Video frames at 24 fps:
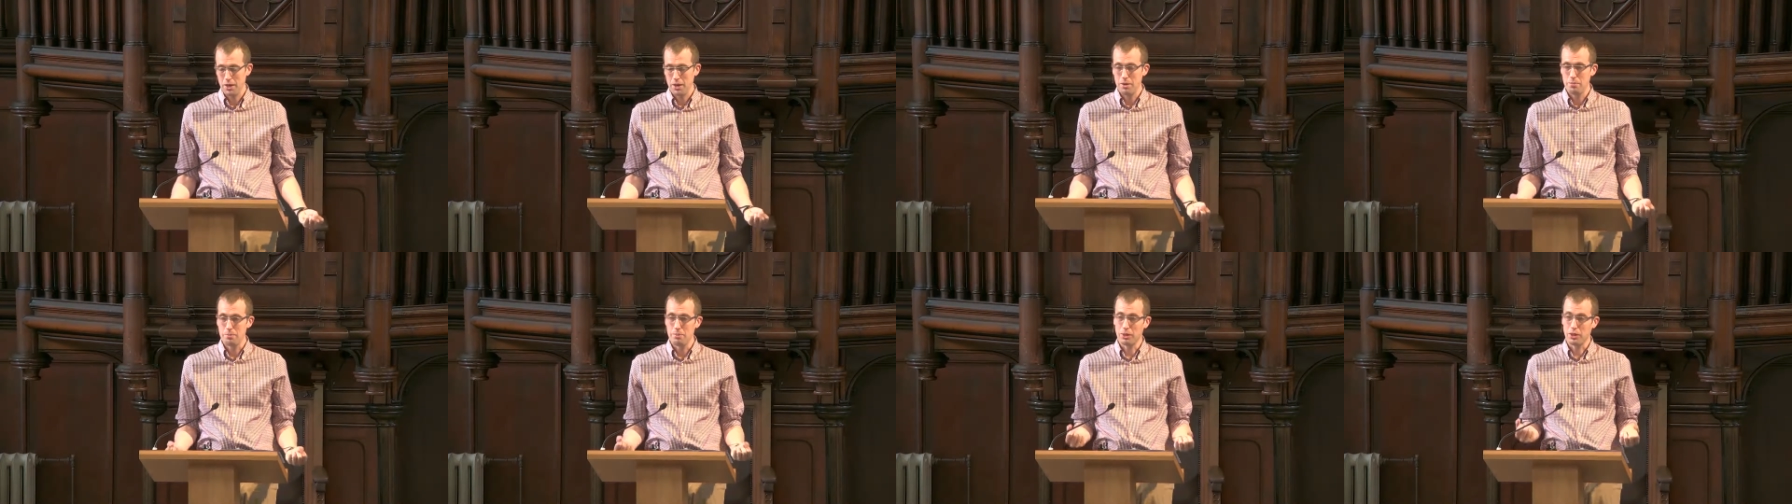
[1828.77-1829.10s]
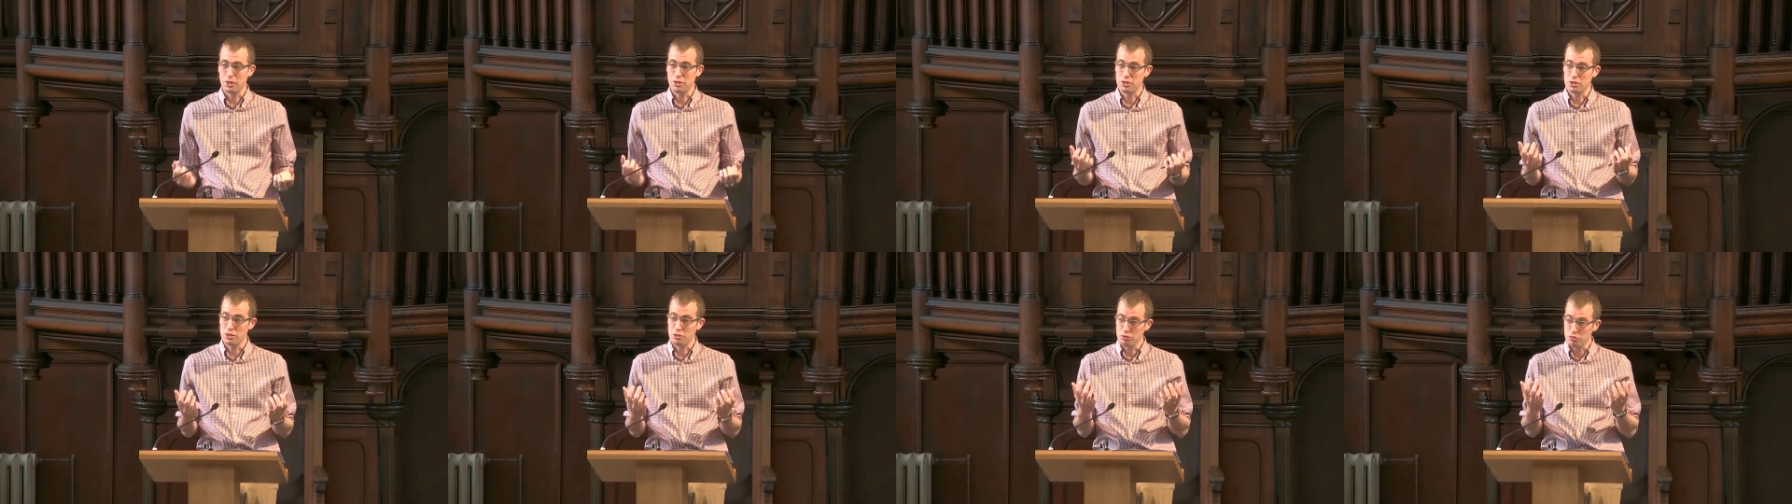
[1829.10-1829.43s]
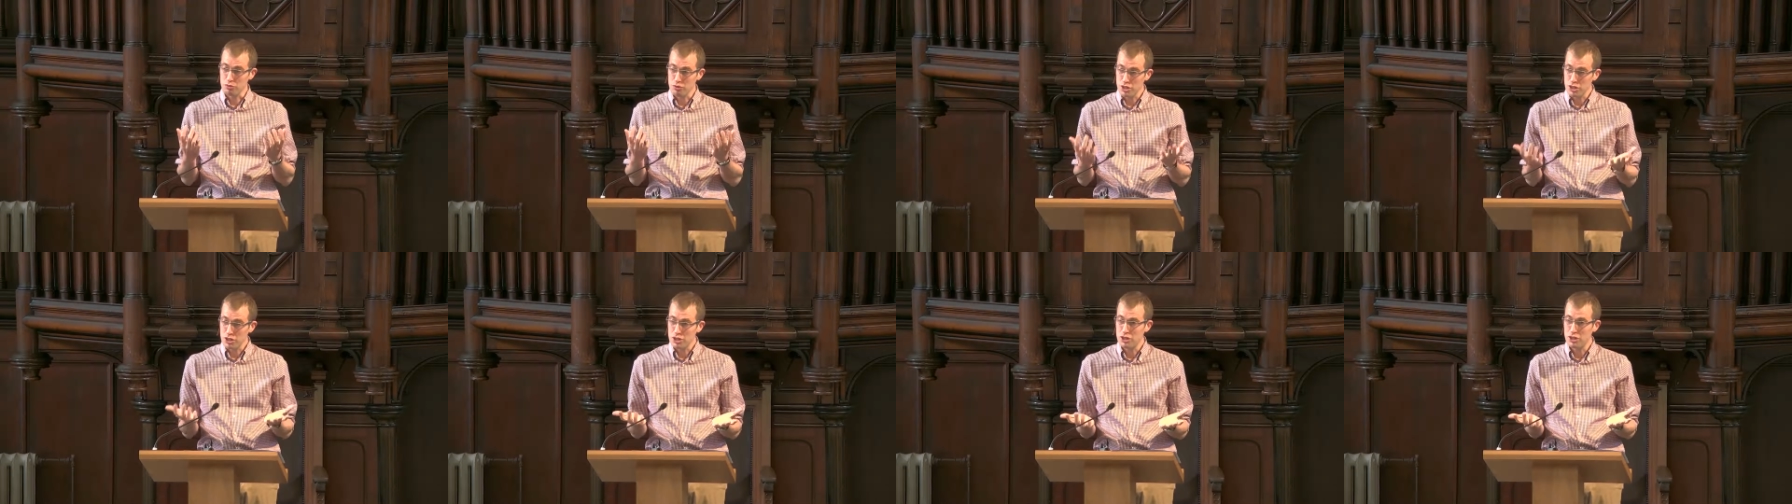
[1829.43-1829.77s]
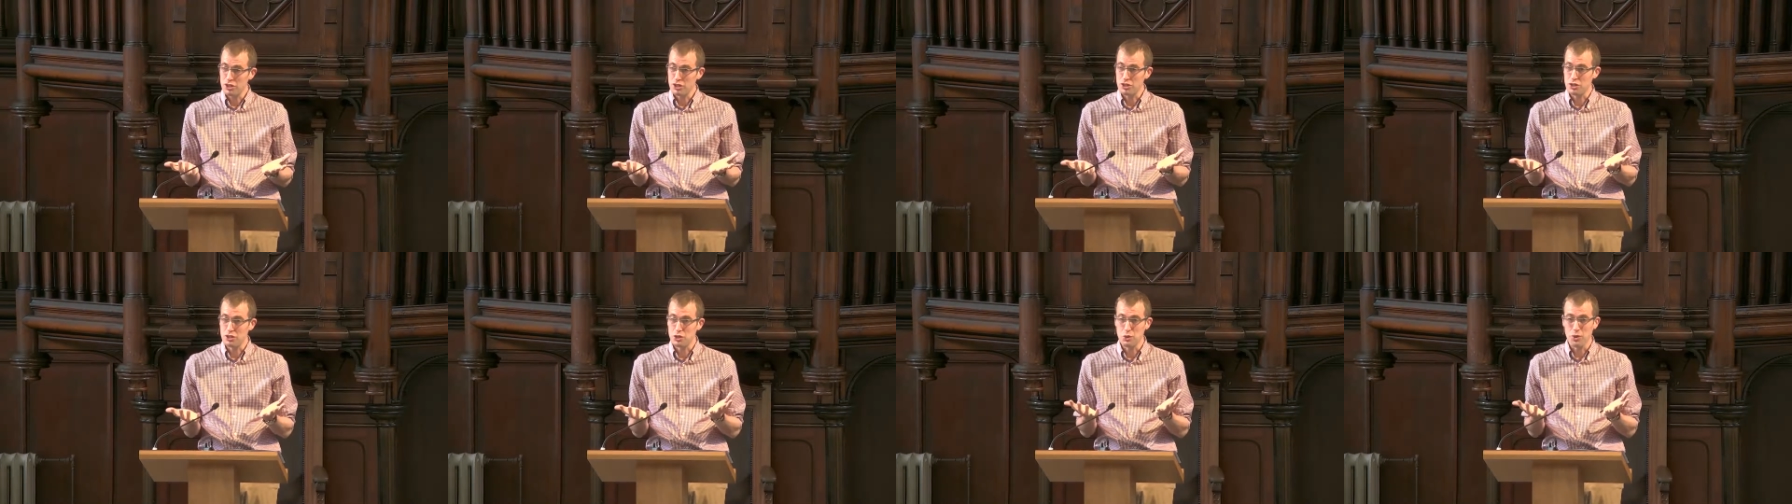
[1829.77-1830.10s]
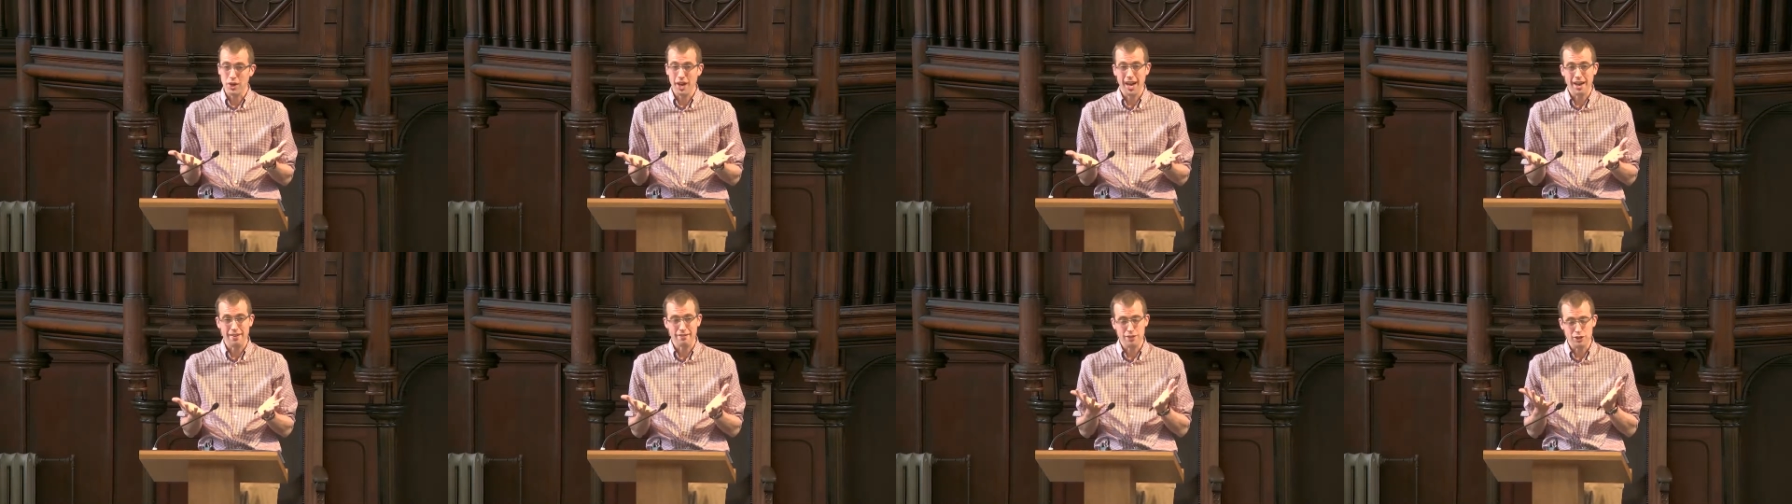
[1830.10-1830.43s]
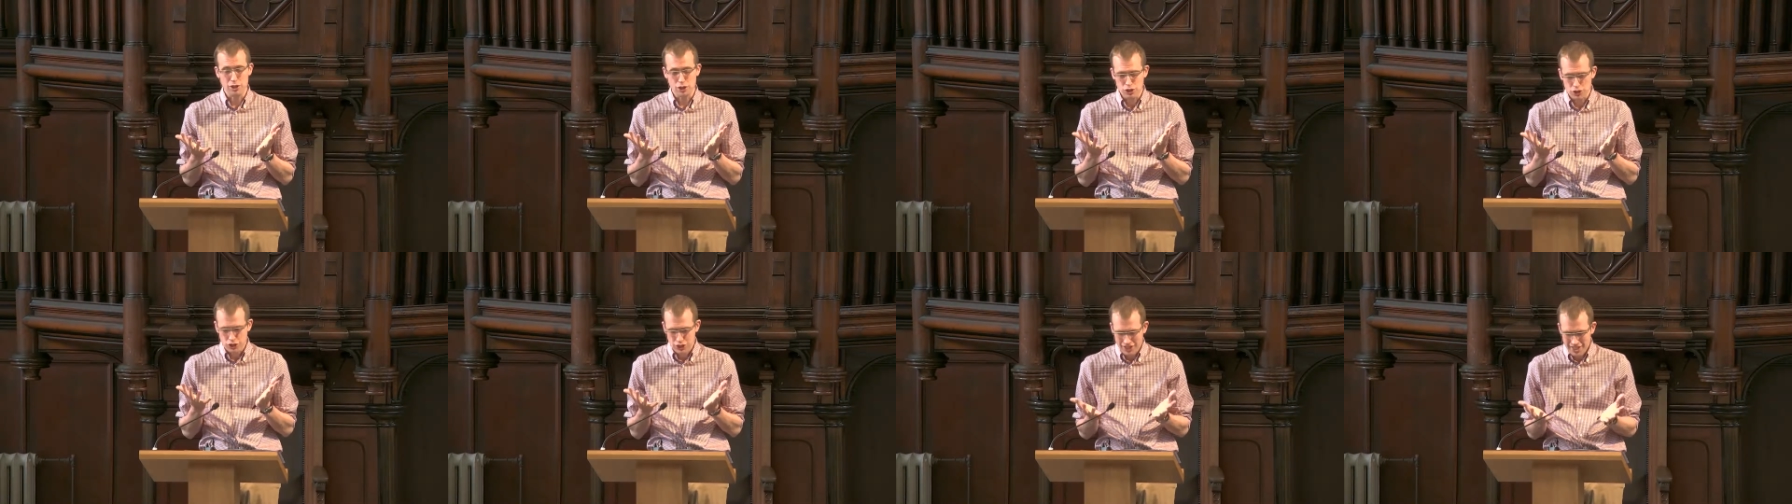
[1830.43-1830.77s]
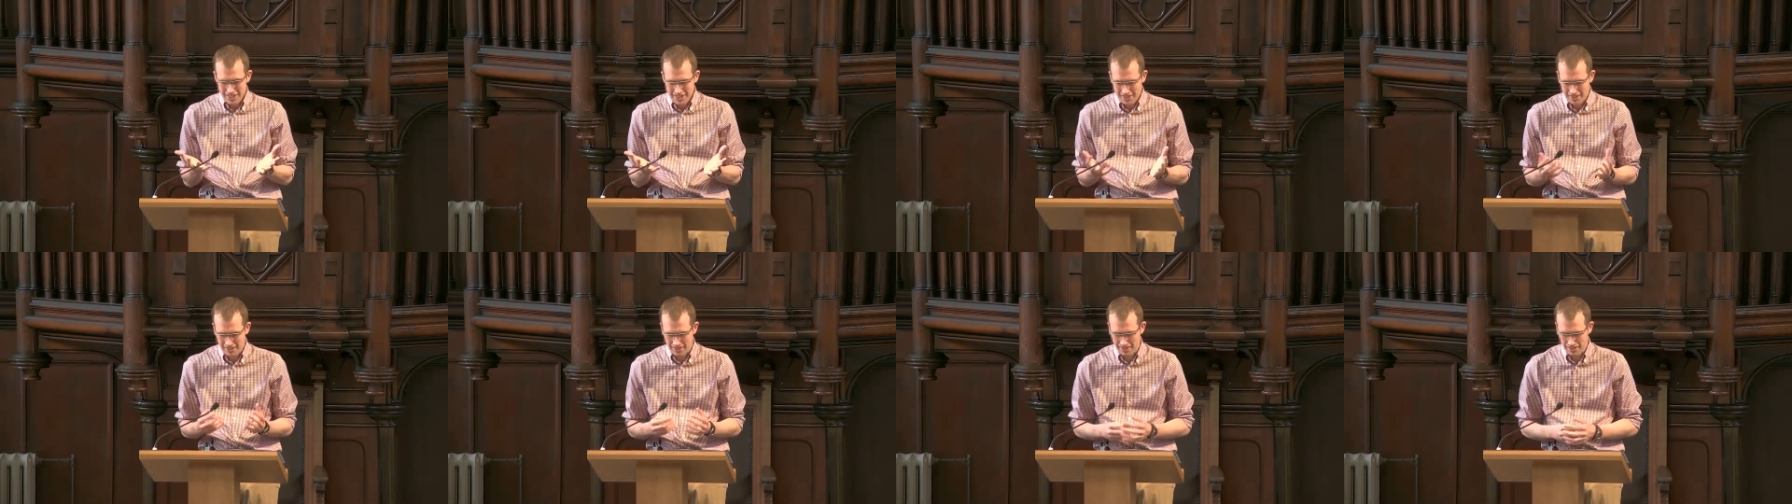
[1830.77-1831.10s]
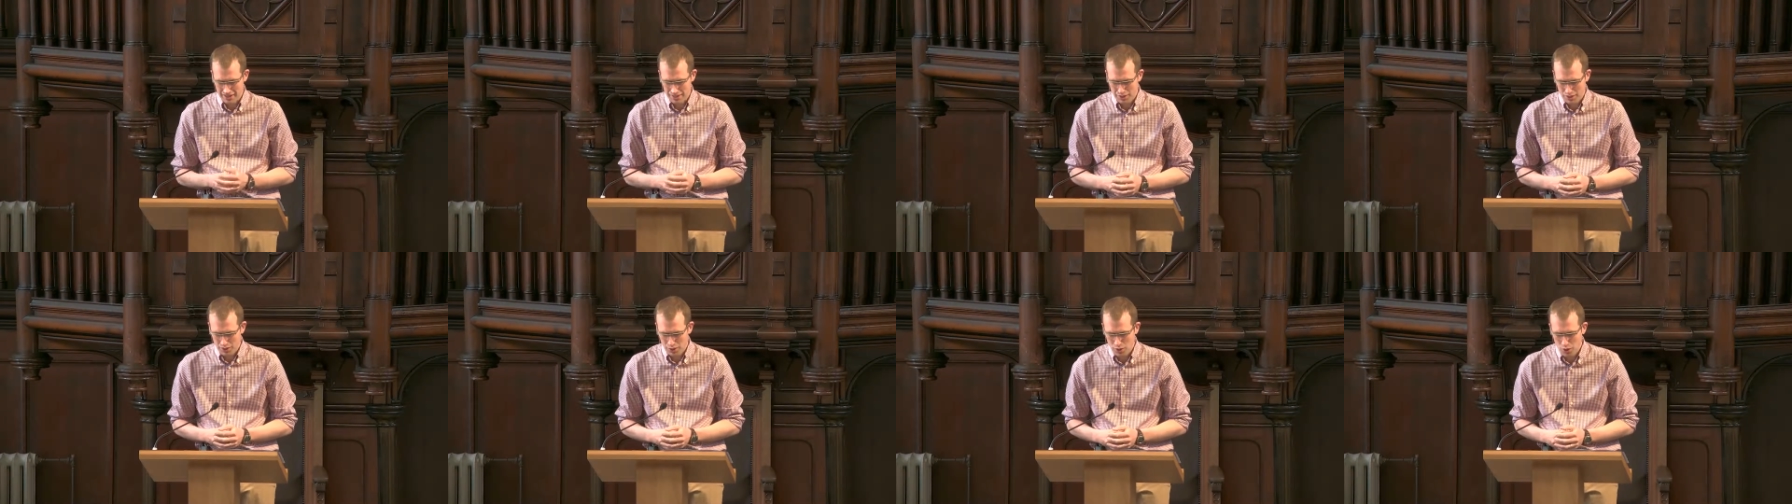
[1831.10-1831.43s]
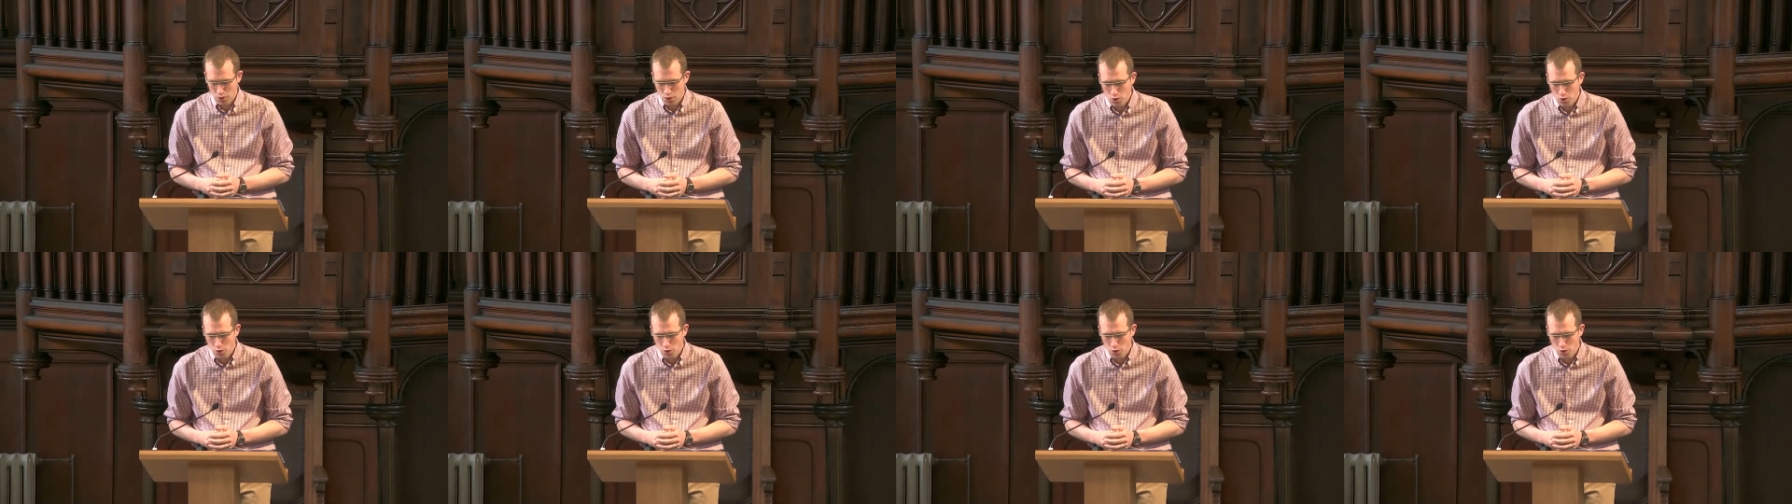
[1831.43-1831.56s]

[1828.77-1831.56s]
Because the riches you have in Jesus